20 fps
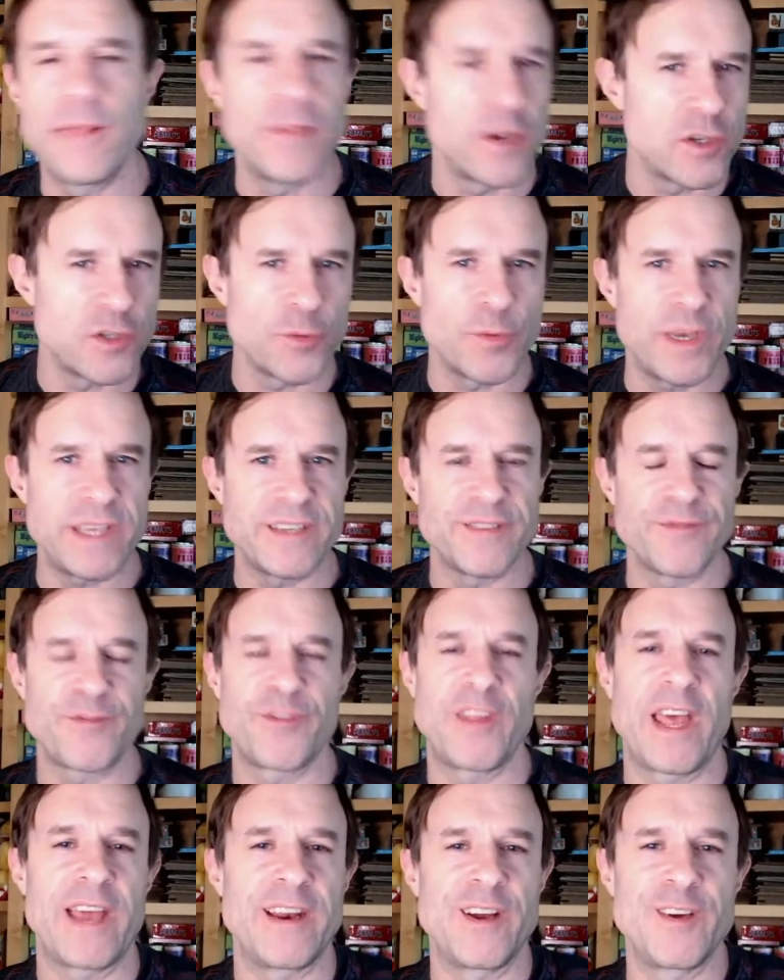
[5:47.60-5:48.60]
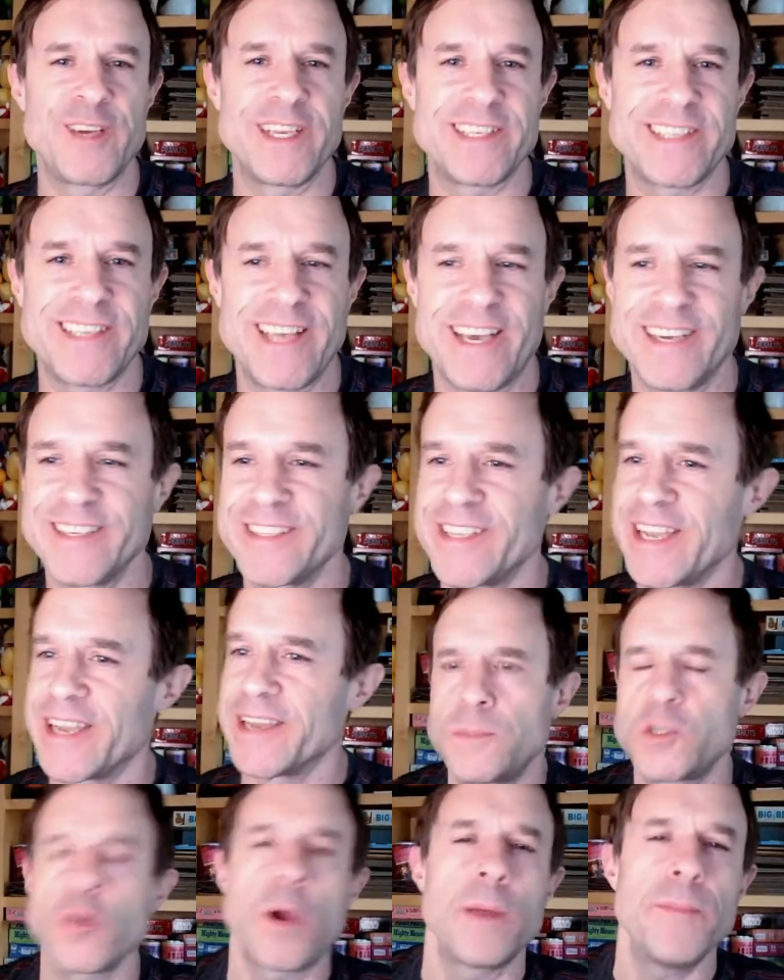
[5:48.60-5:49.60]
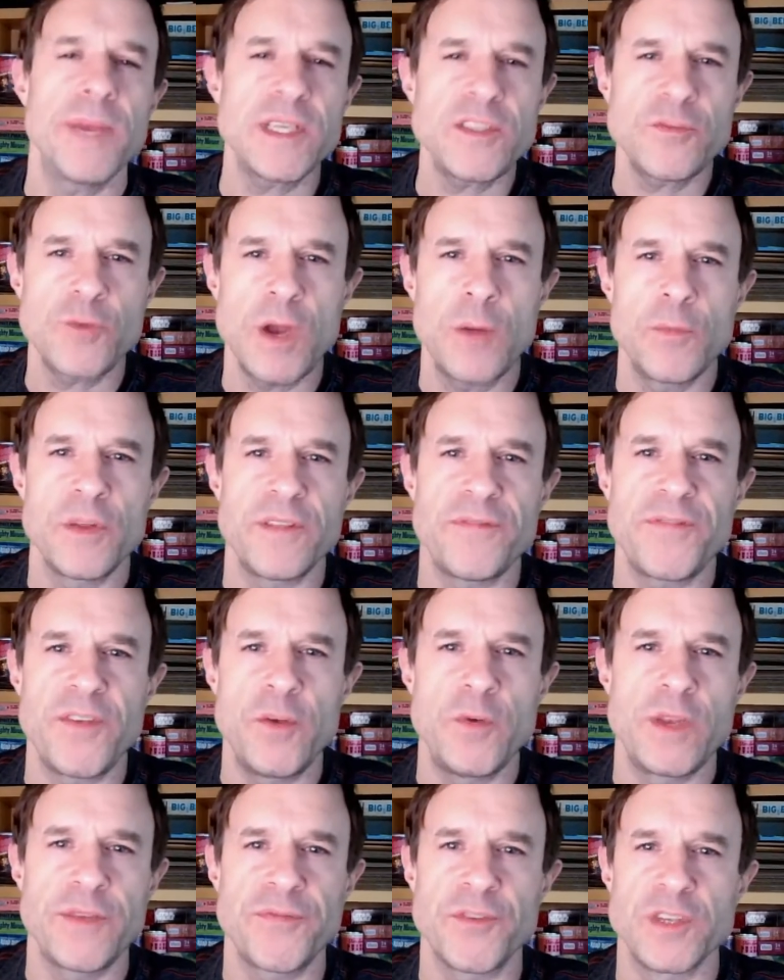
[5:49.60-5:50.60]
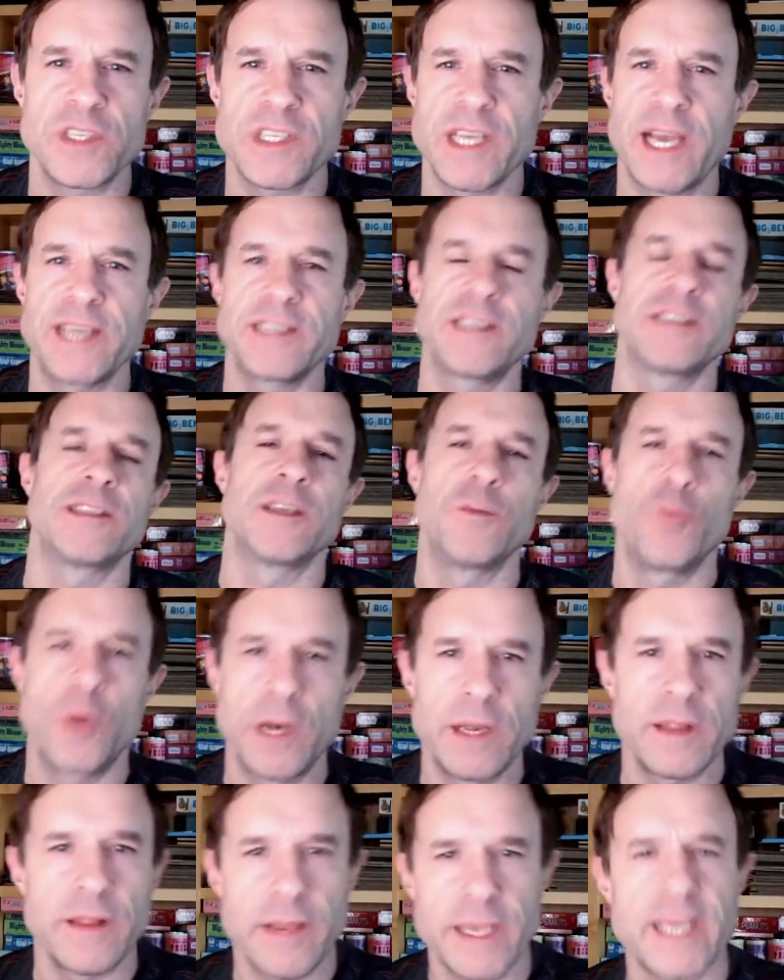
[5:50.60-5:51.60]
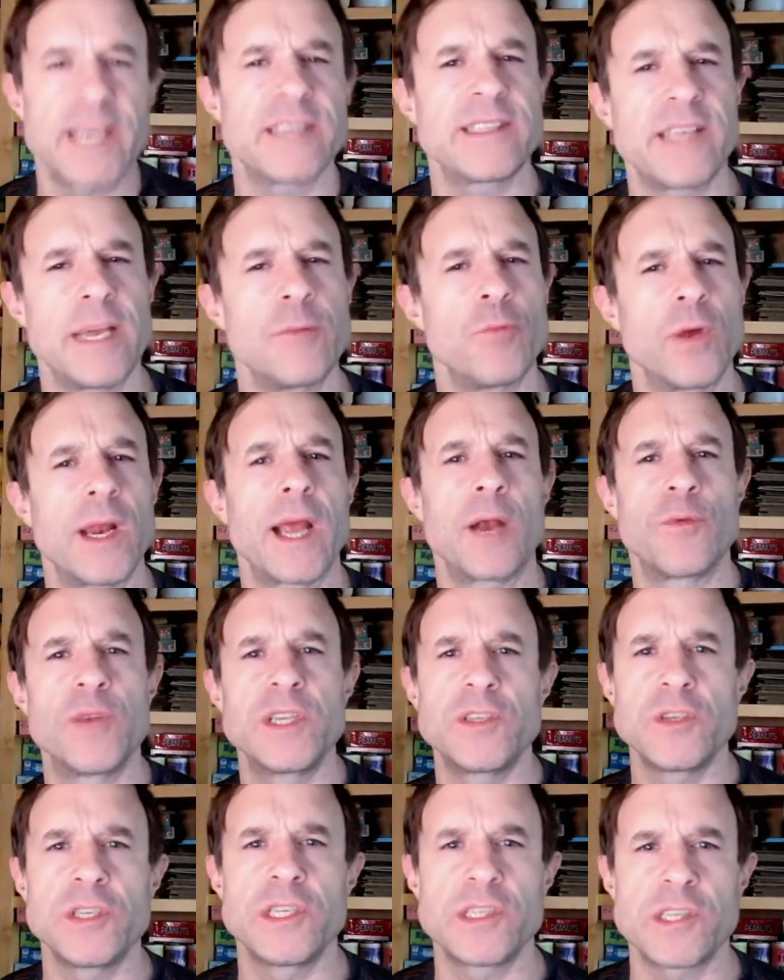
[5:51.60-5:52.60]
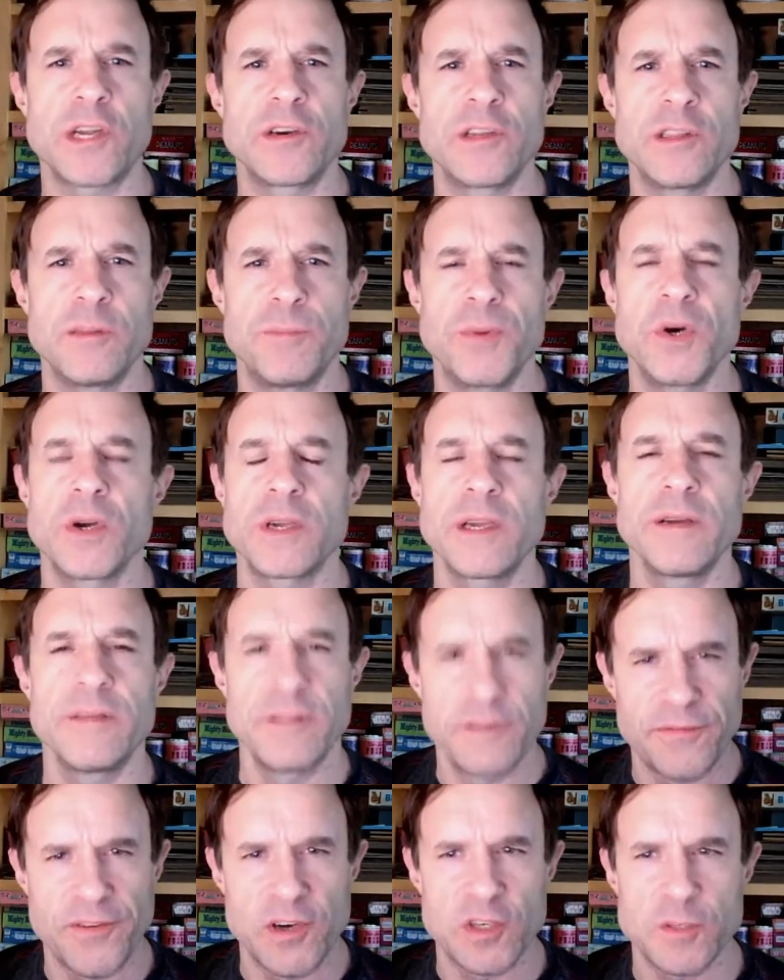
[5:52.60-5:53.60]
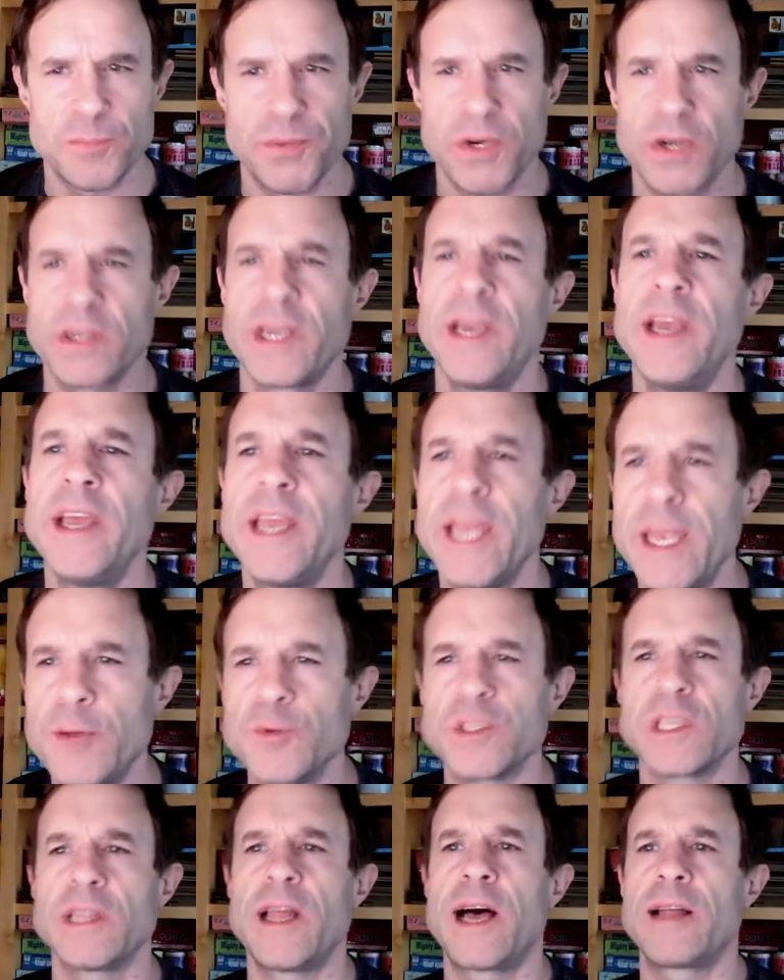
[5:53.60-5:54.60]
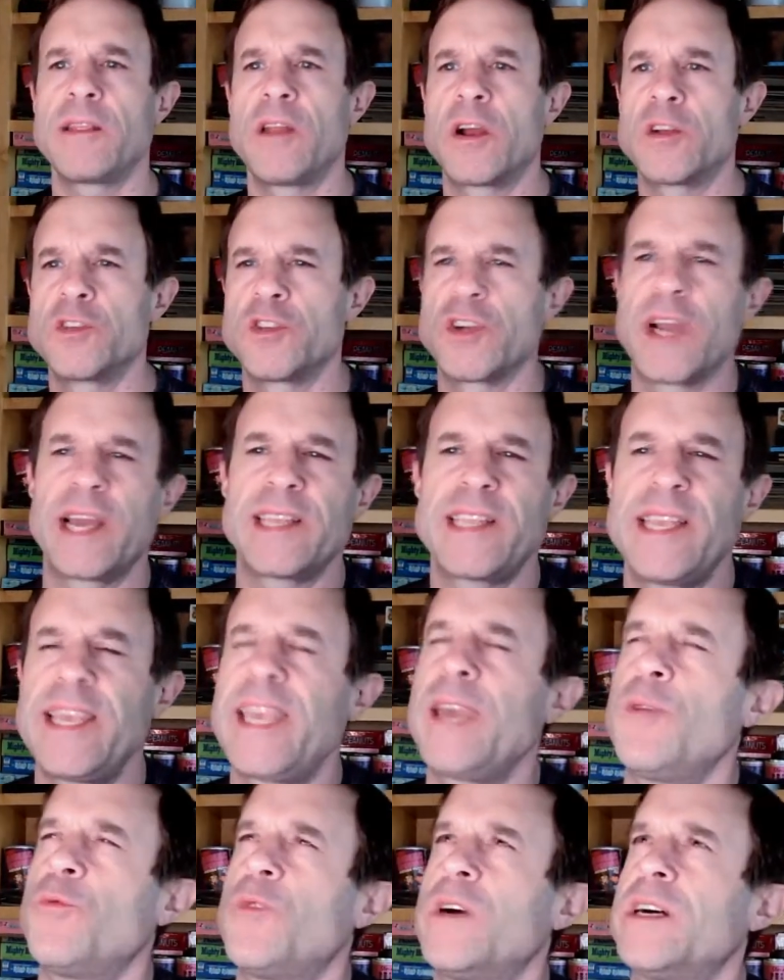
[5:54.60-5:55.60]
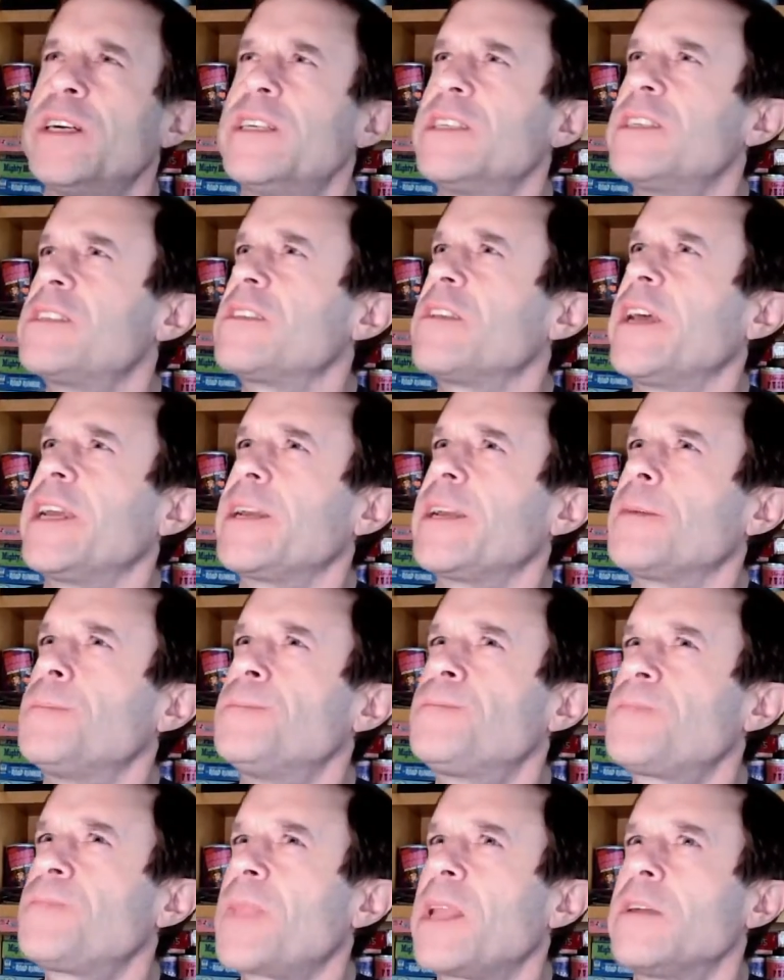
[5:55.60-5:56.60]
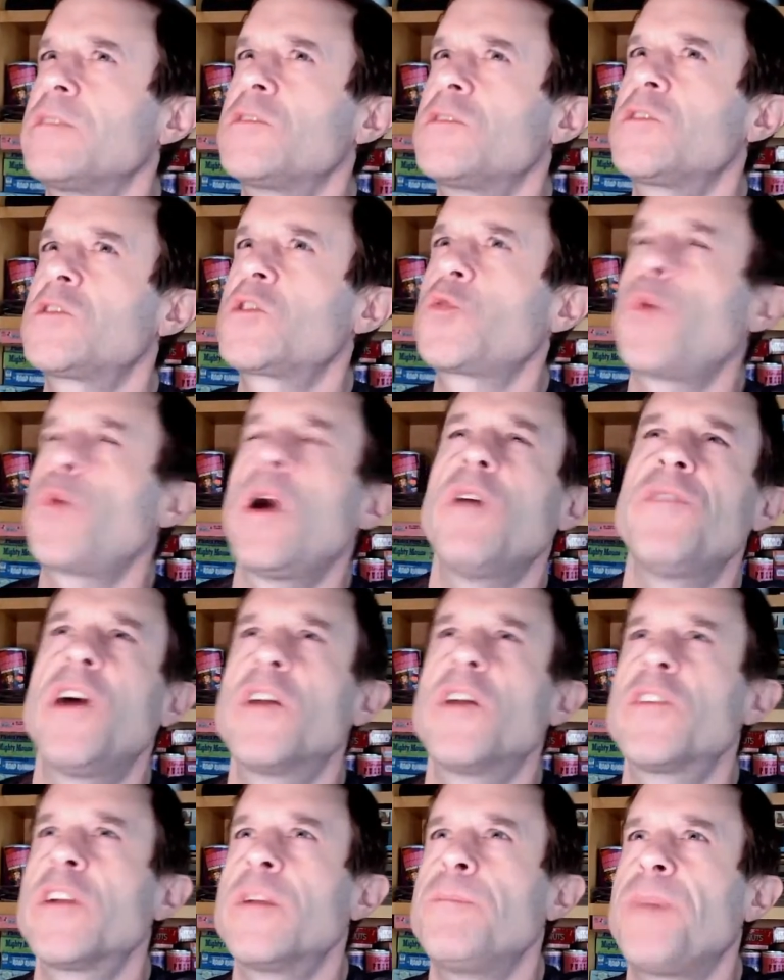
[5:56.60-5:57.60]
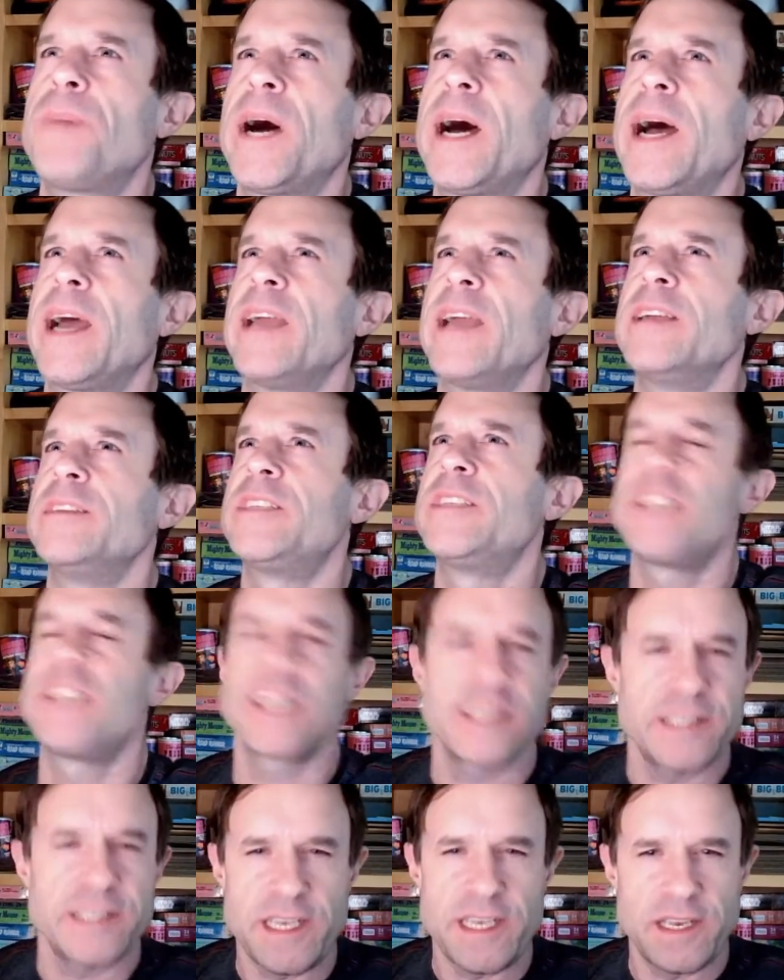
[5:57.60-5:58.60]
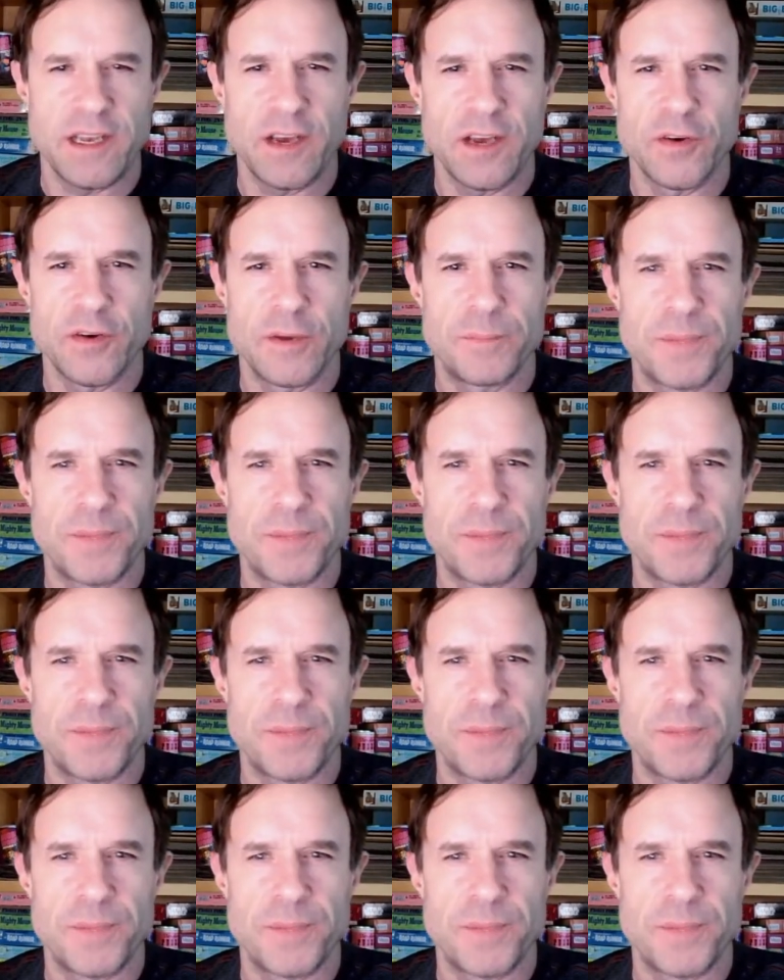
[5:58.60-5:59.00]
there's a reason for that, and I'll get to that in a second. So I messed around with a few different sizes, and when, like I said, when I originally started the book, the first book, it was a lot larger. I think it was like 1200 by 1600